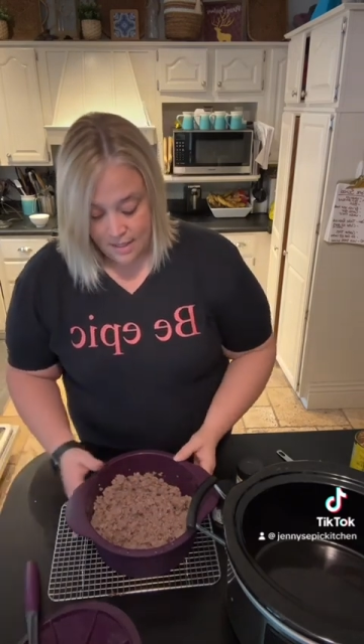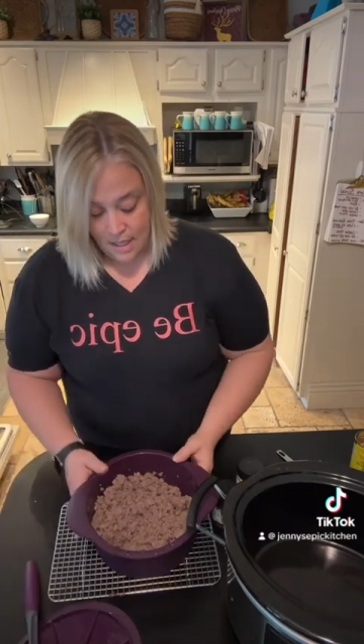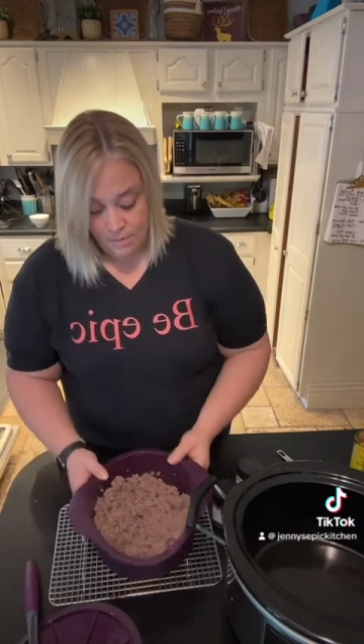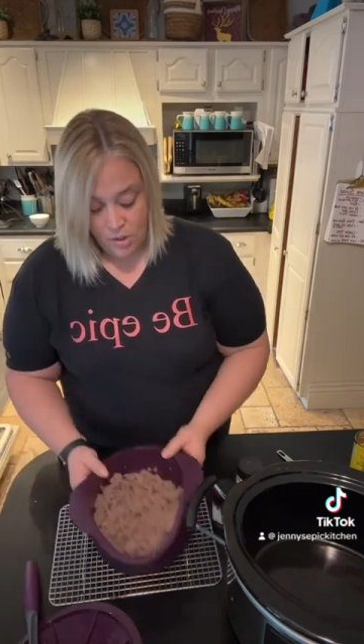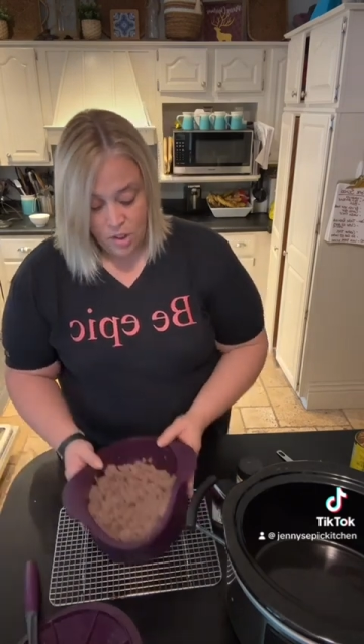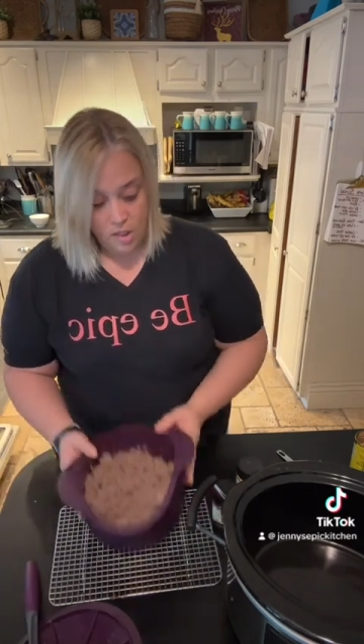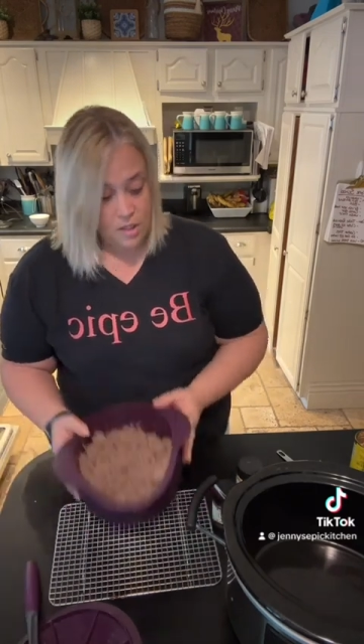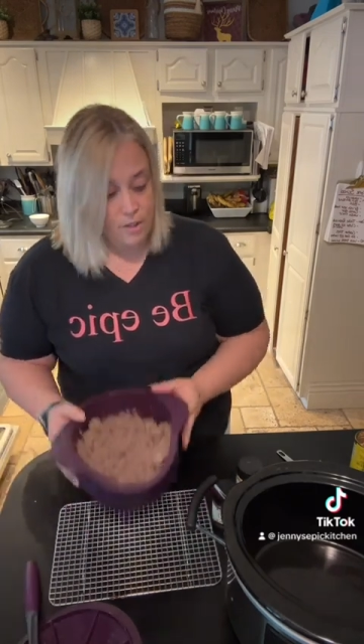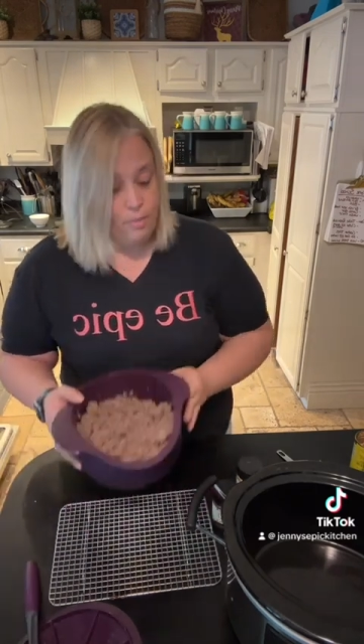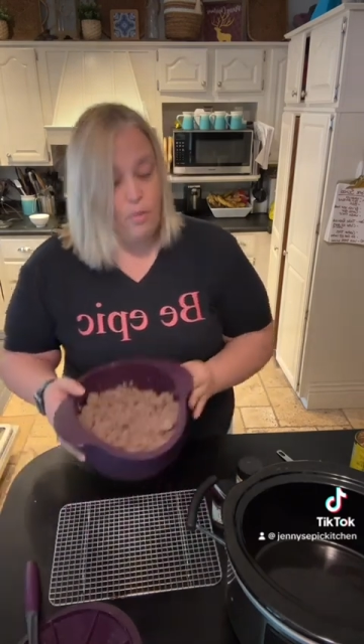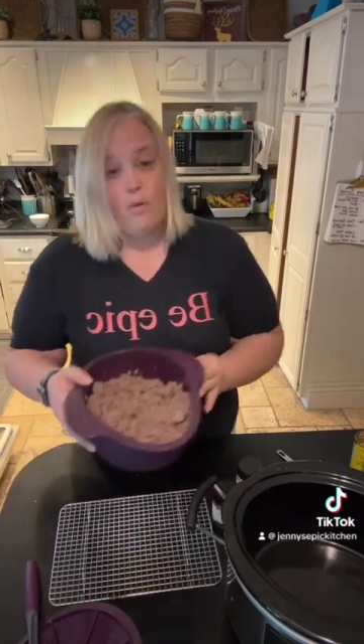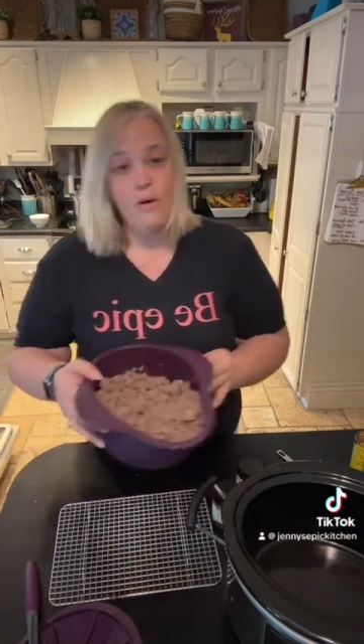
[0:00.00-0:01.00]
I'm just gonna
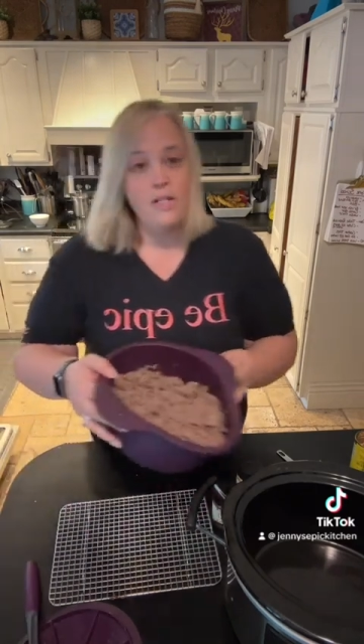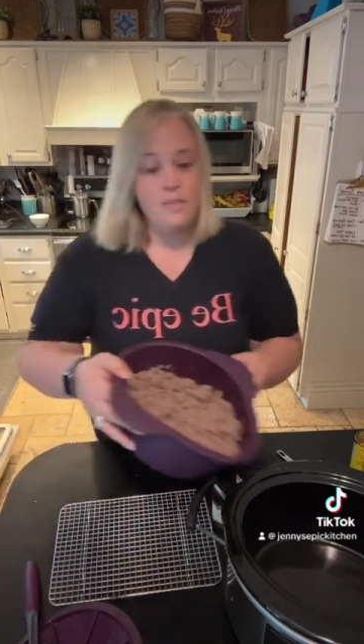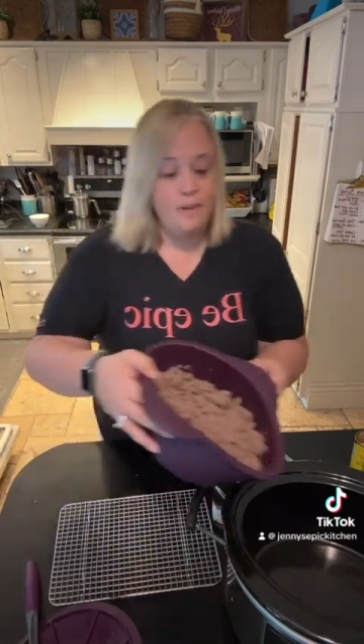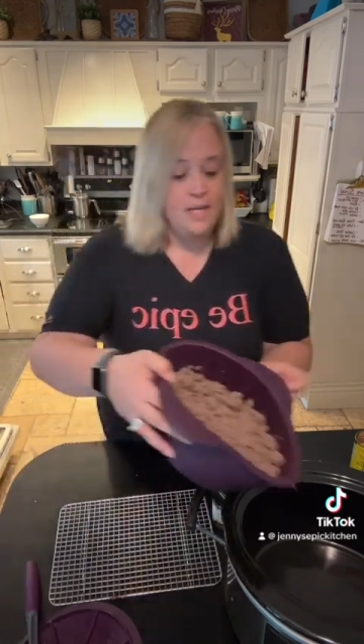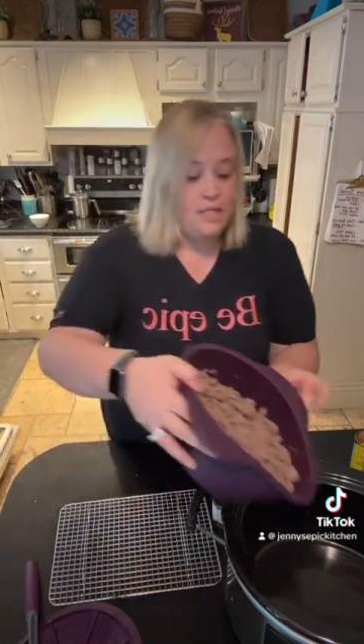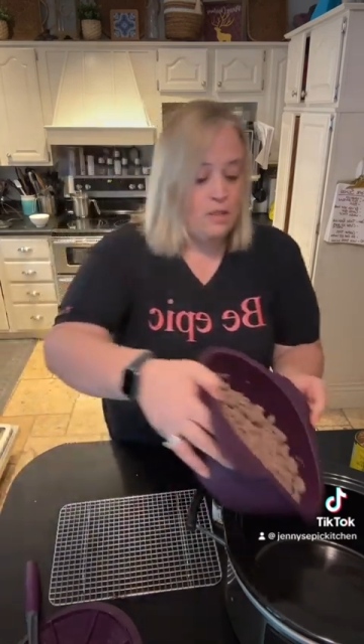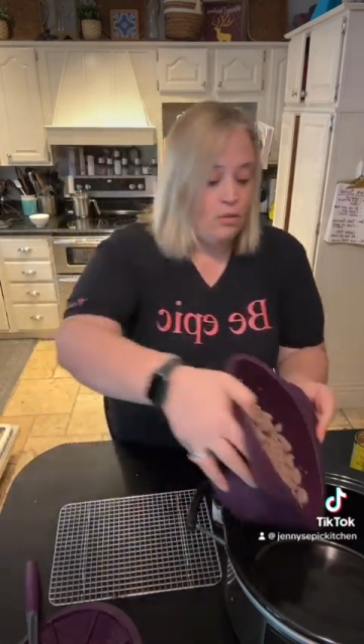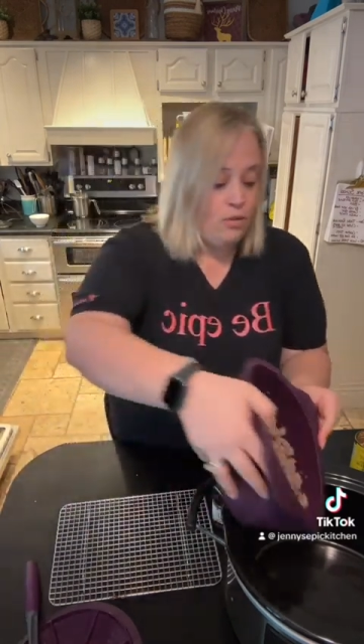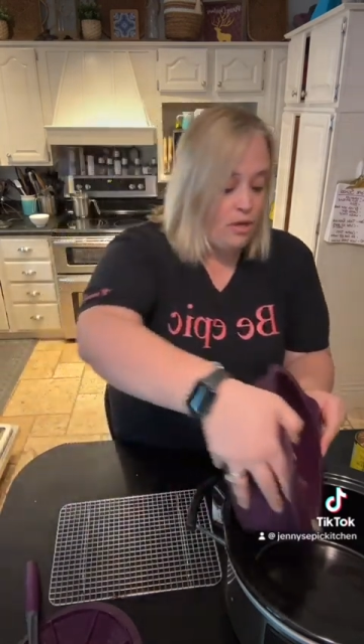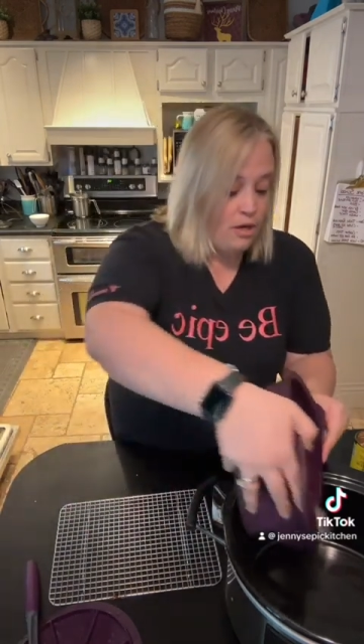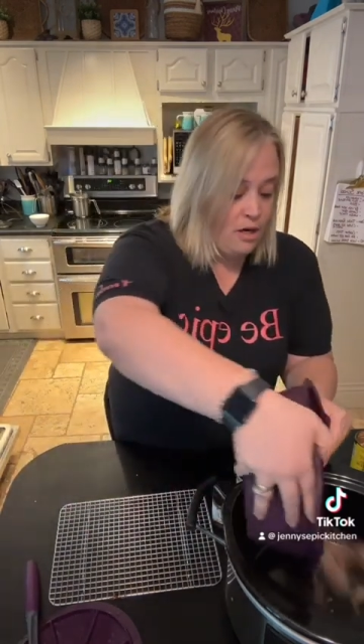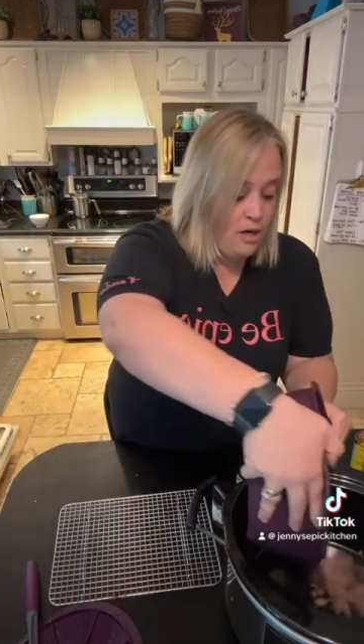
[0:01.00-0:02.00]
pour into my slow
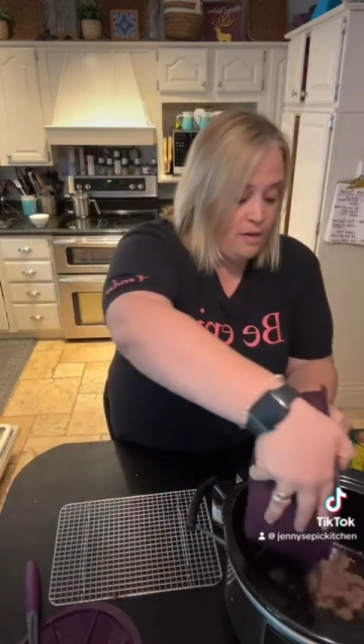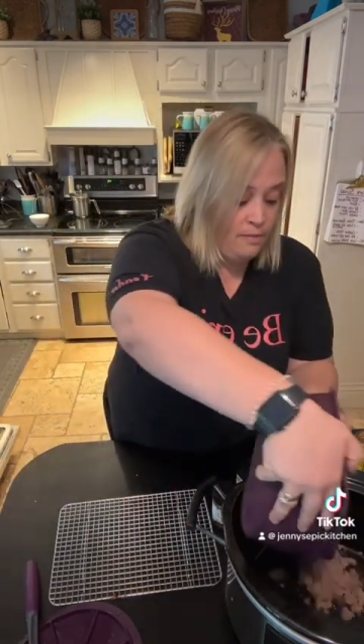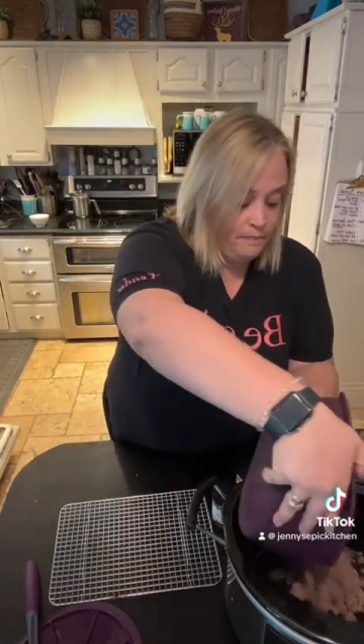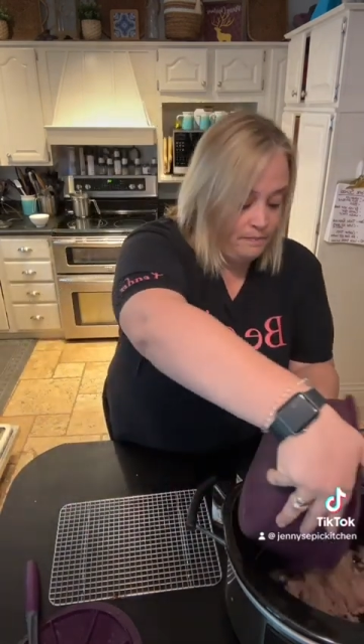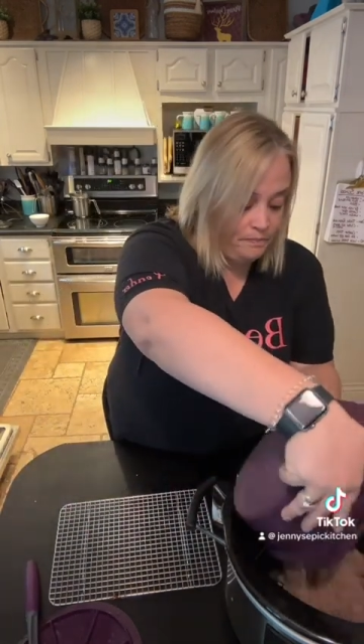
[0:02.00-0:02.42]
cooker.